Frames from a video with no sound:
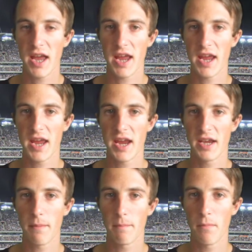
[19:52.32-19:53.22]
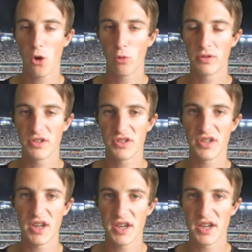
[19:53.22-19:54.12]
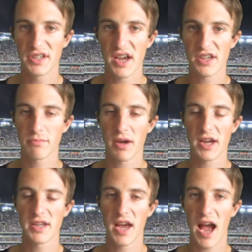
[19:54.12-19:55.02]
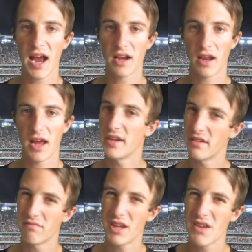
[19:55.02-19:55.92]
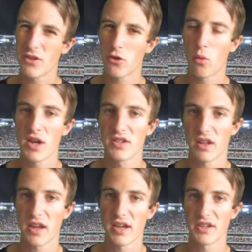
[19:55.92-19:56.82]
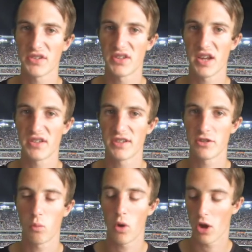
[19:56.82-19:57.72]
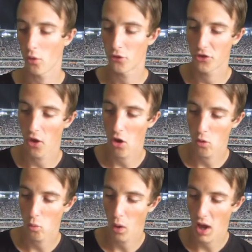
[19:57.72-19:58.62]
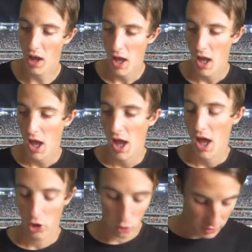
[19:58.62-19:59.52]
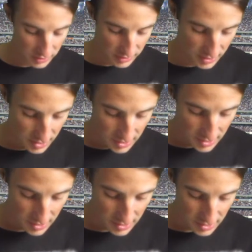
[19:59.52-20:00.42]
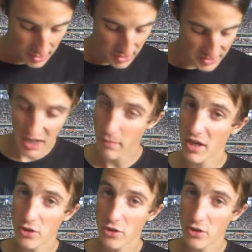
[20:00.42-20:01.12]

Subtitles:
in Melbourne, Sydney, Tasmania, Adelaide, and even Queensland in a sense as well. So, look, it's going to be